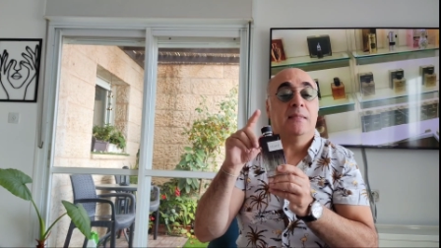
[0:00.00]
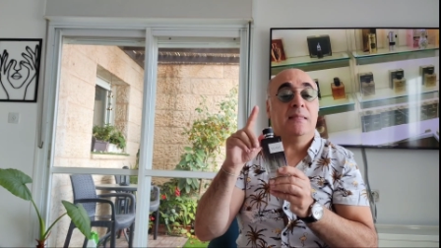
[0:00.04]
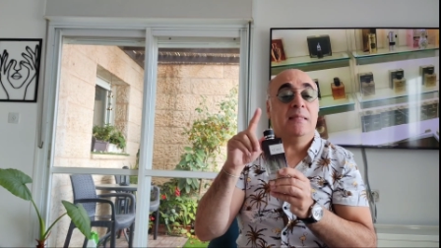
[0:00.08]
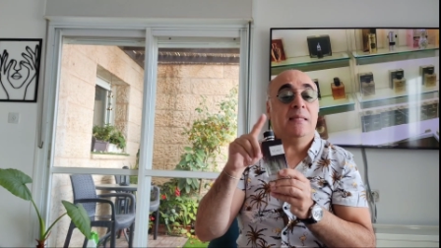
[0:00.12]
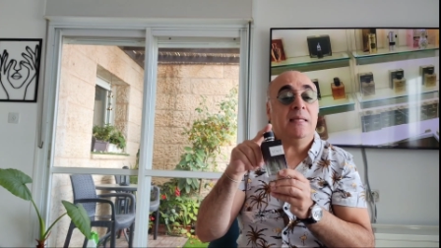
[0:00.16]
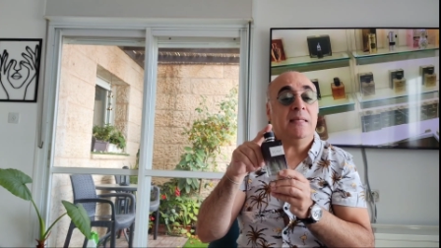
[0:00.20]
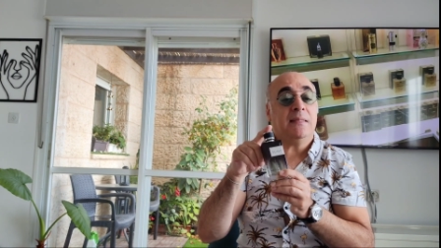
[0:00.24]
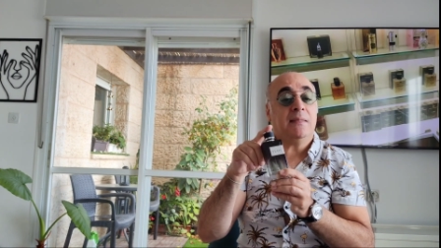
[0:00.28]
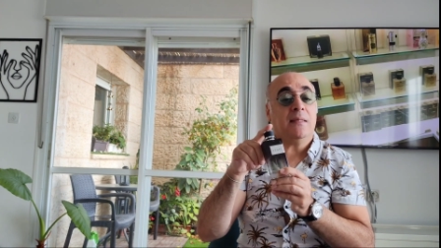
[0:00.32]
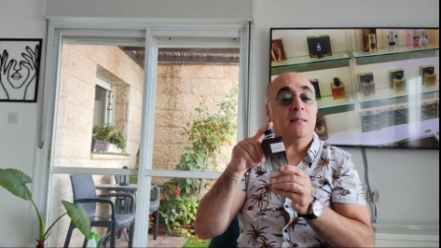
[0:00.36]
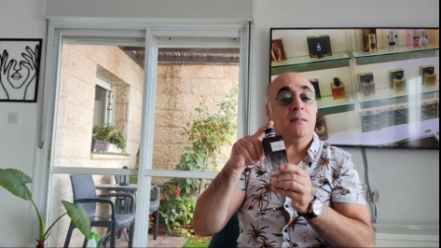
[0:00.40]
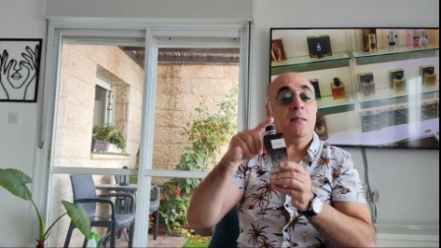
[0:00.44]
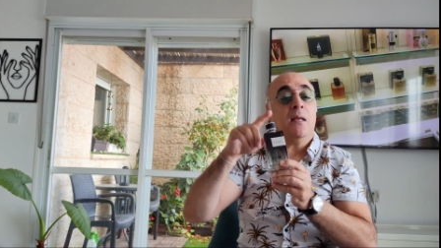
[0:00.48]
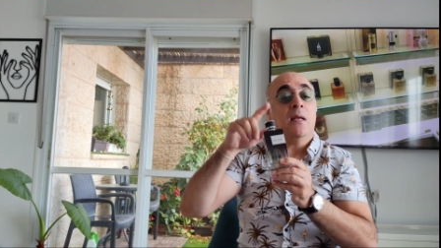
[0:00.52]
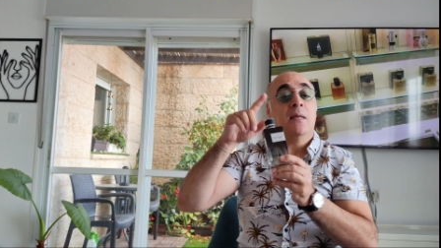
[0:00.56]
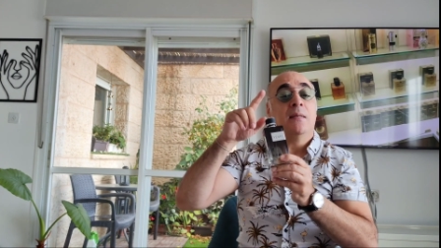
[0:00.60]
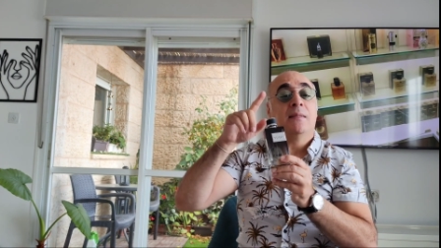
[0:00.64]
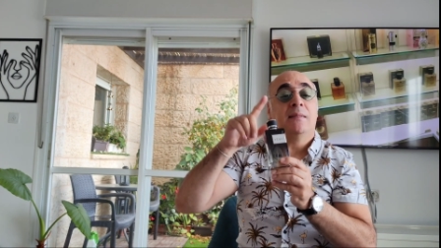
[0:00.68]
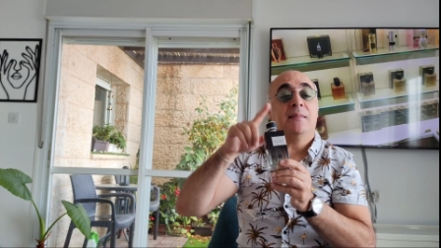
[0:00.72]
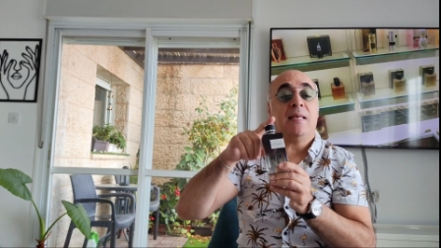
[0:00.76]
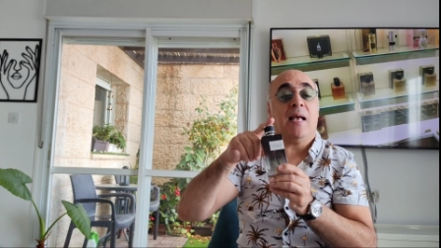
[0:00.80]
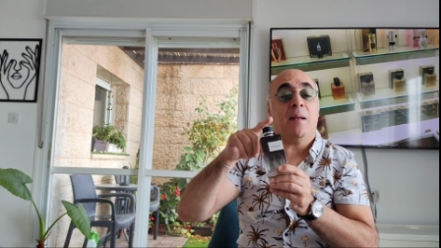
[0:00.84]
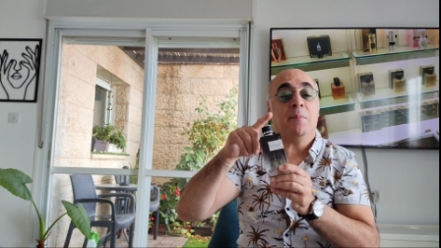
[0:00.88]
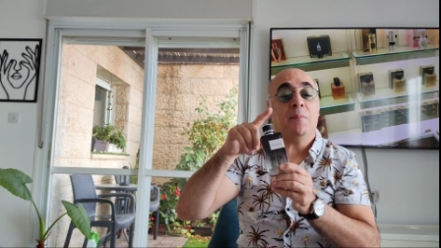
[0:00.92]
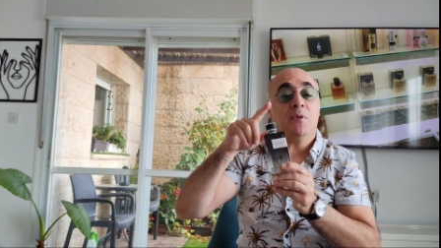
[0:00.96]
Season,
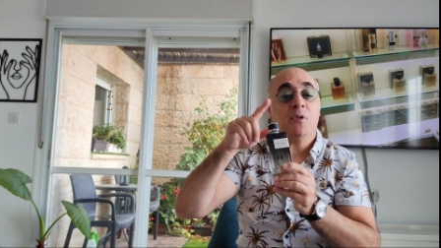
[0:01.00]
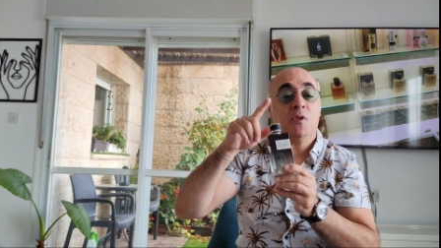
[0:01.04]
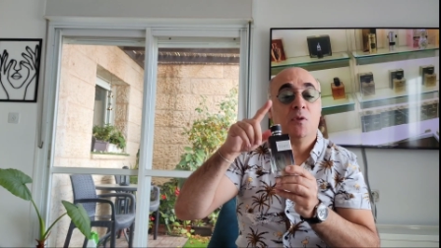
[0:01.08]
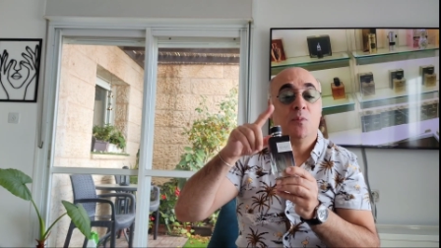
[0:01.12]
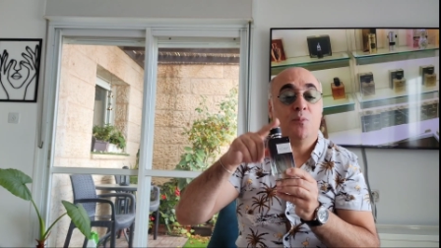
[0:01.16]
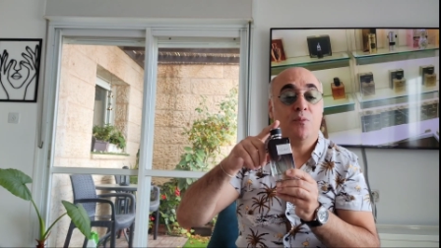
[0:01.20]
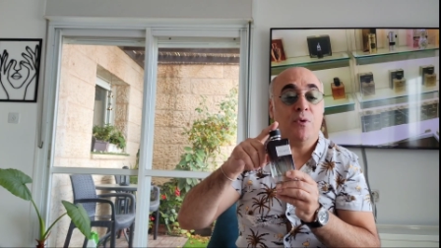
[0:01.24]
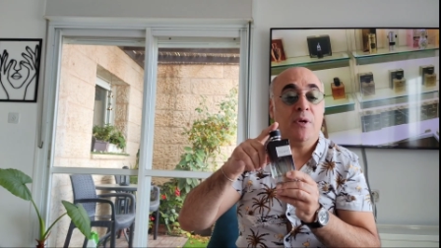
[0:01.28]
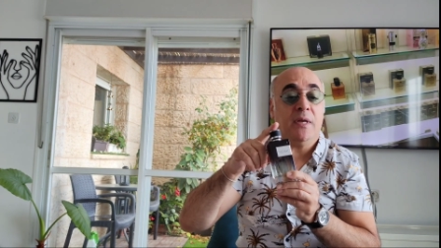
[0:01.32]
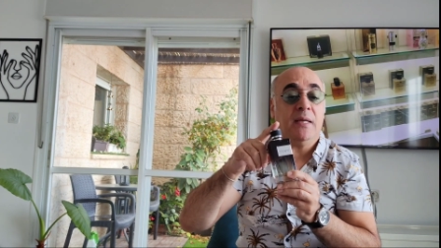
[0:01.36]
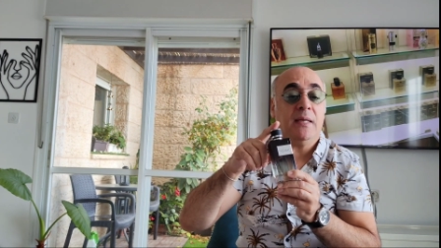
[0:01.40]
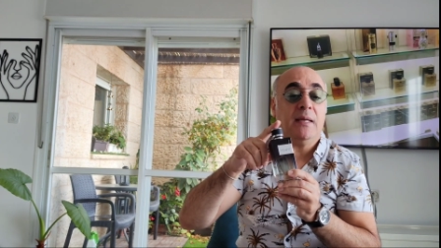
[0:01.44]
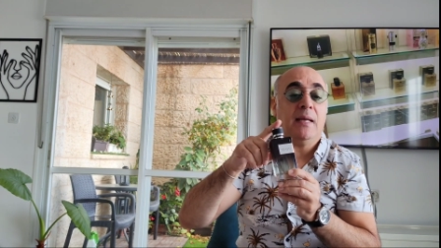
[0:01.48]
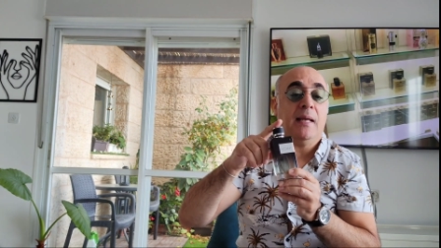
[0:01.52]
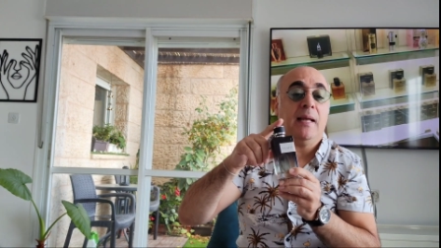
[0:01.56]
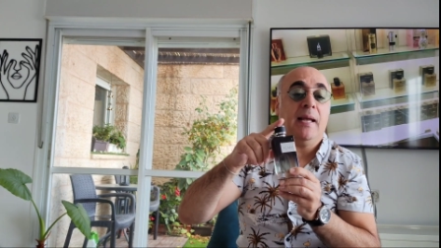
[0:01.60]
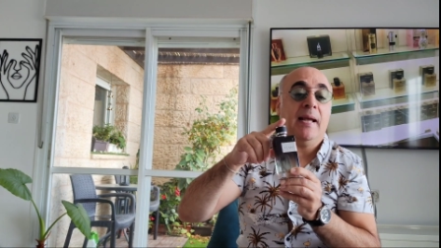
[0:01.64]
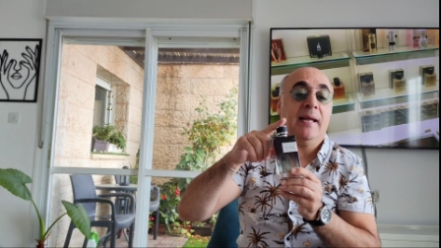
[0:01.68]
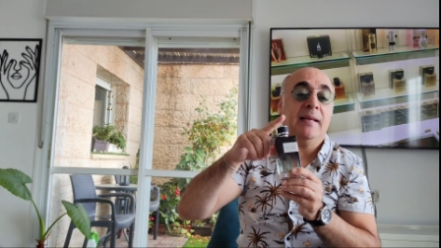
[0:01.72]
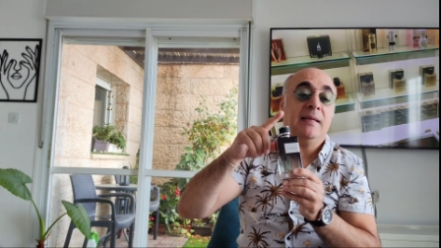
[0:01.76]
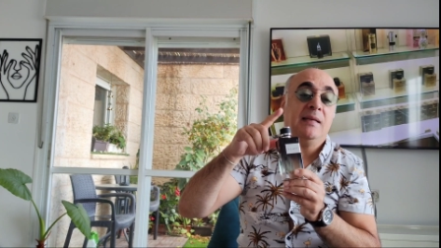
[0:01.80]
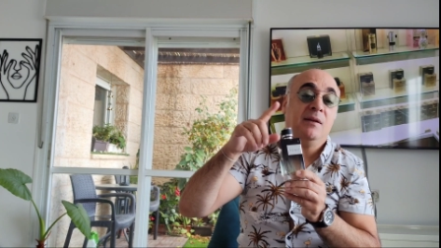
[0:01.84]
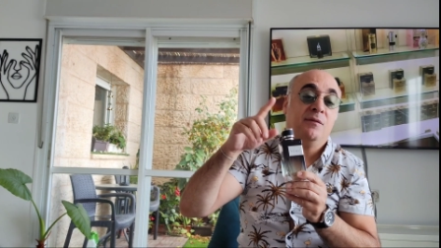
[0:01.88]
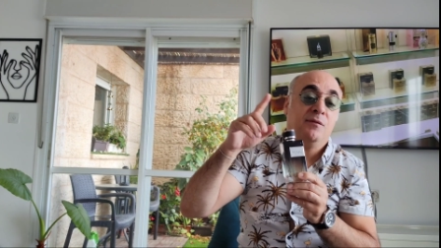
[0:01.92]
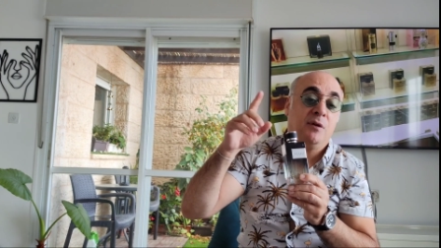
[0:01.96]
summer, spring,
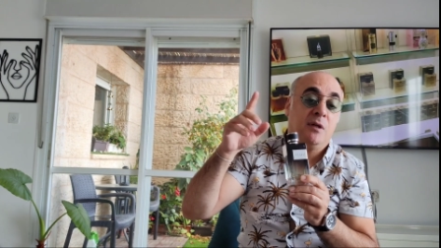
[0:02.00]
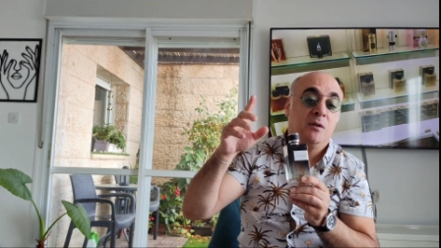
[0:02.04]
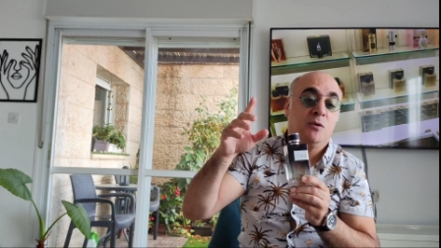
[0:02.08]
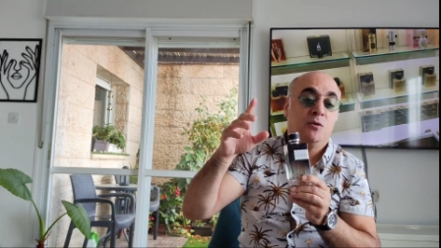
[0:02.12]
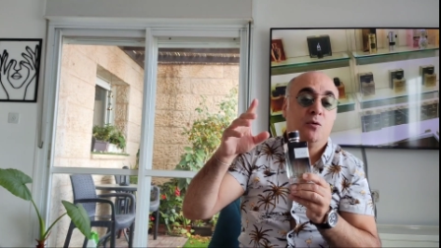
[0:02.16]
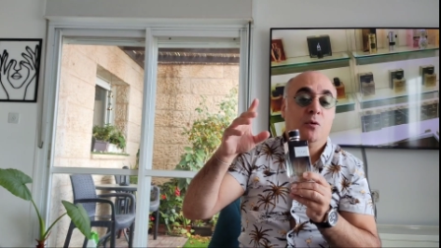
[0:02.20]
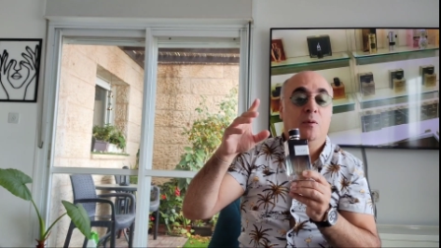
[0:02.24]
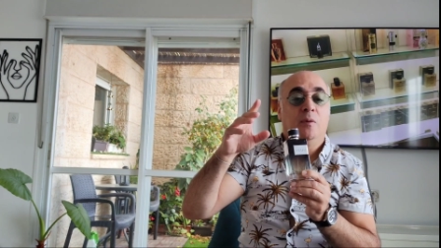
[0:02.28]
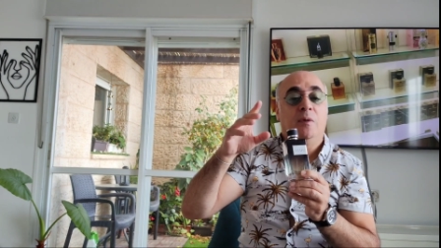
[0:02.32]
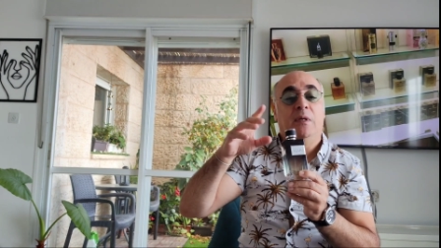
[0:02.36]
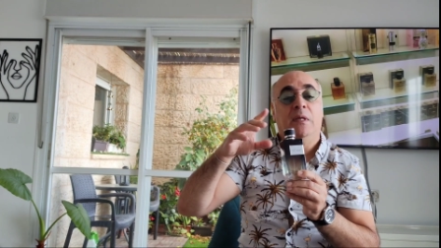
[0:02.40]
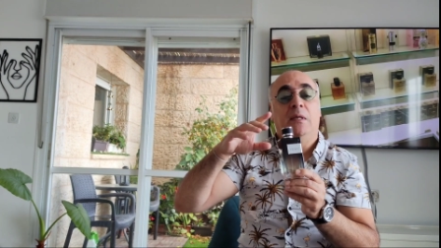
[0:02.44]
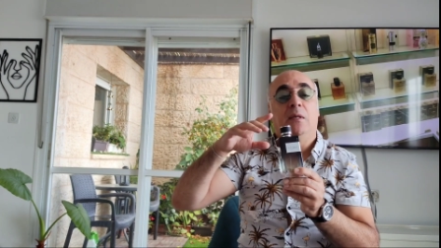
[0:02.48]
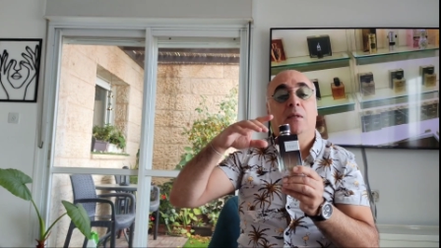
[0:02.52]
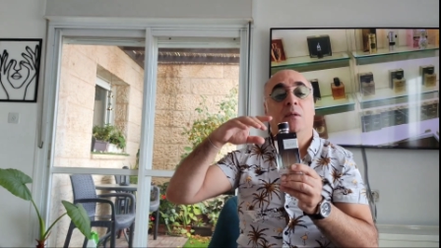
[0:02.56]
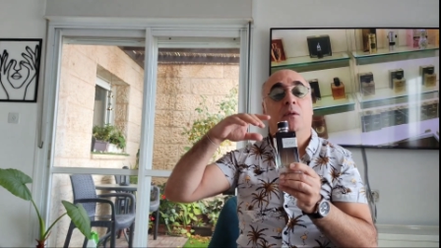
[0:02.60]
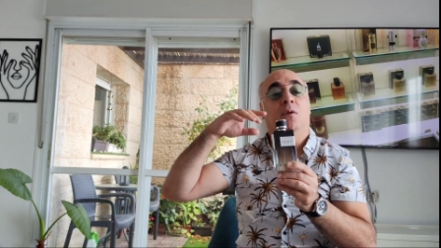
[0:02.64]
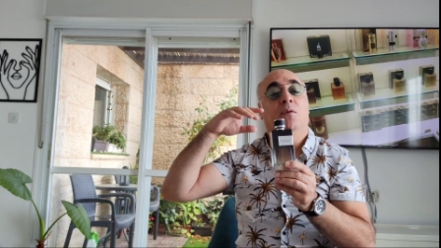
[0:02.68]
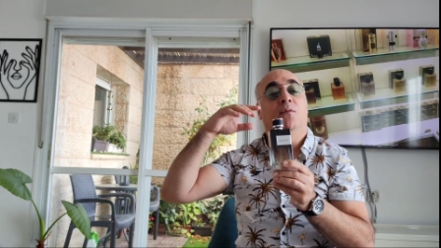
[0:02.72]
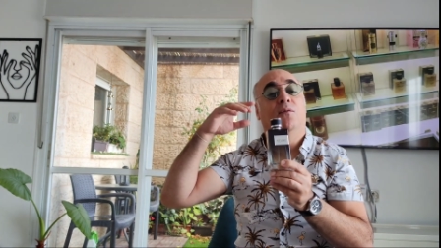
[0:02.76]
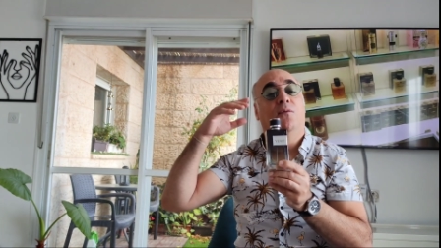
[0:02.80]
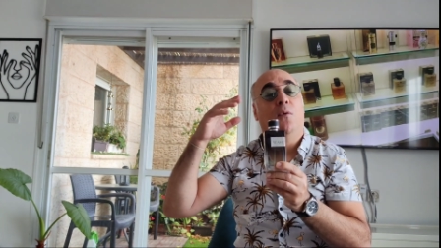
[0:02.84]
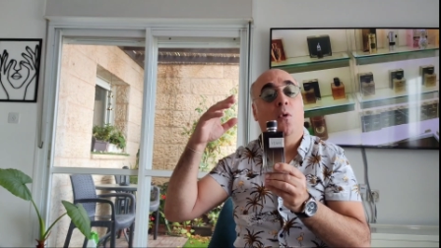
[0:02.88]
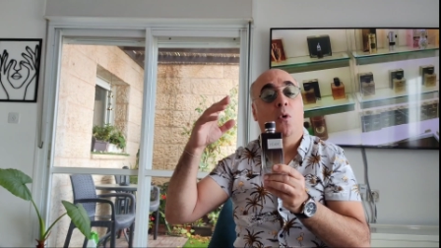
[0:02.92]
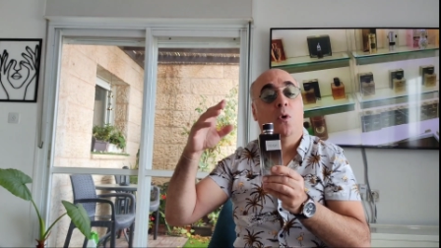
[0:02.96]
and eventually
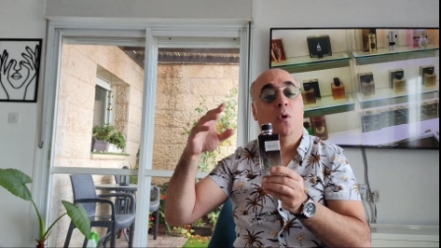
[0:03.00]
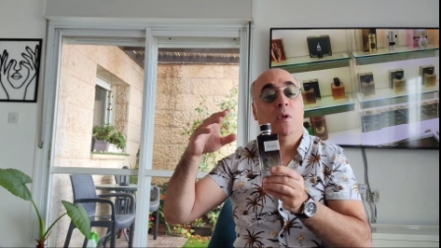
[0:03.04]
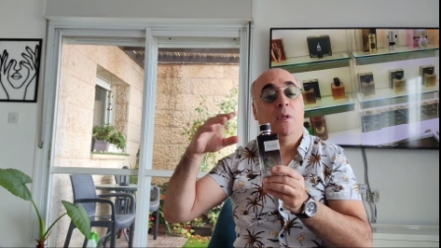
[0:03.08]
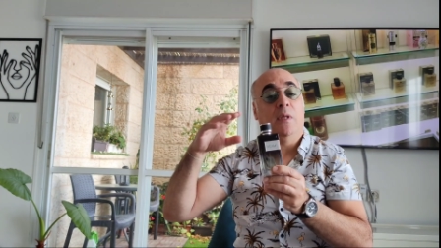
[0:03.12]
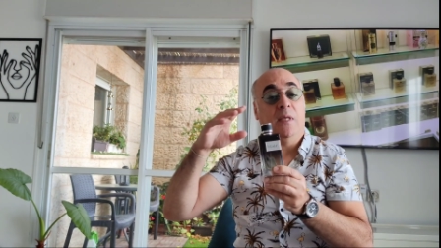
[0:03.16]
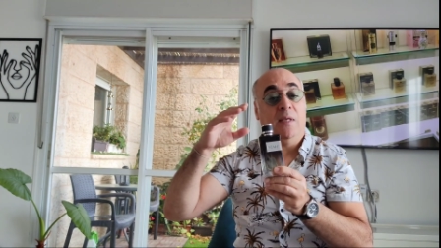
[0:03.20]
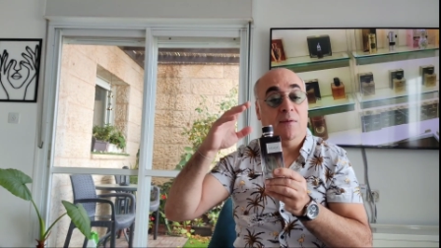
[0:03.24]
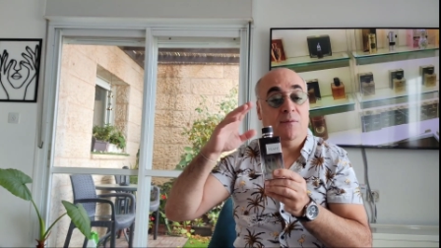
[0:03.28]
the fall.